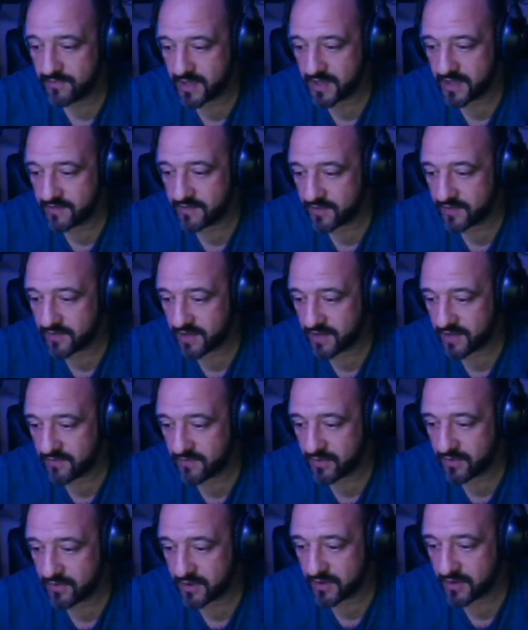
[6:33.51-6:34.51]
and if you have a
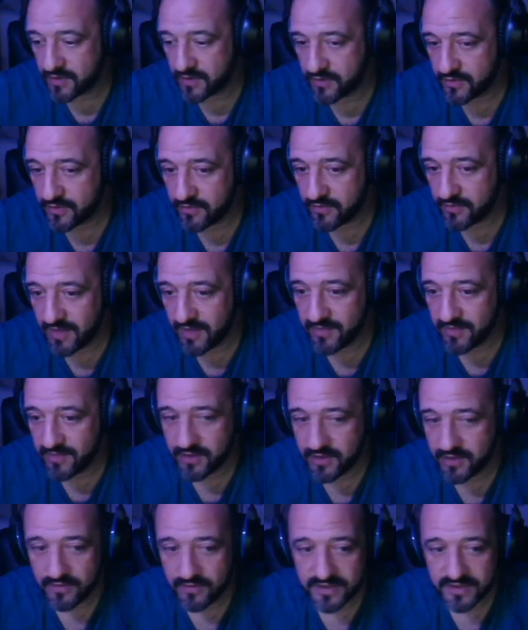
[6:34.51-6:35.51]
look at on your map
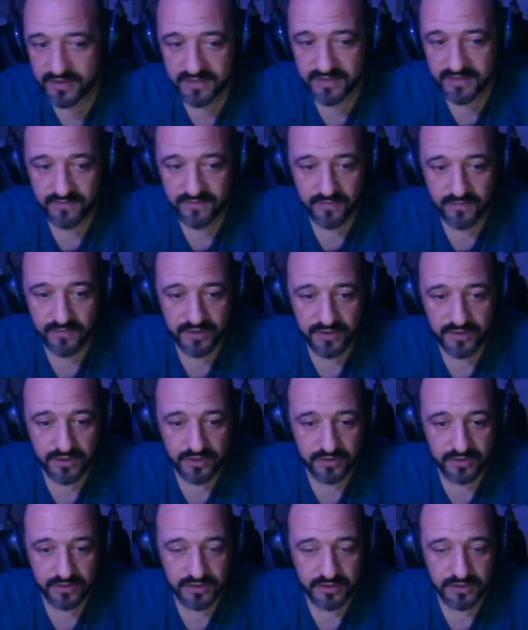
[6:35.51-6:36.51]
here, there's different
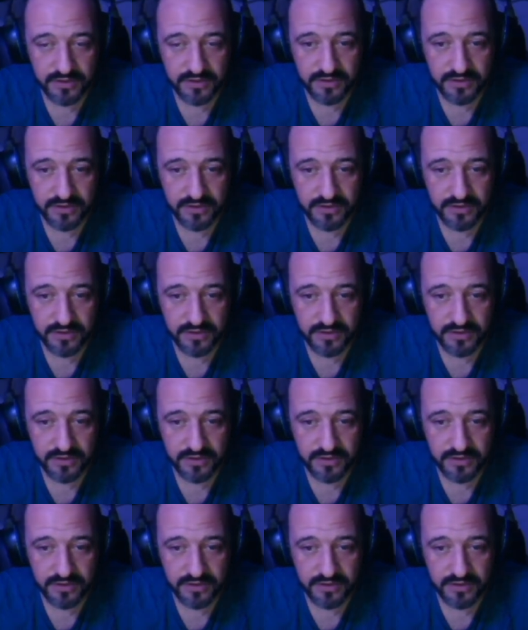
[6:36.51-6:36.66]
resources.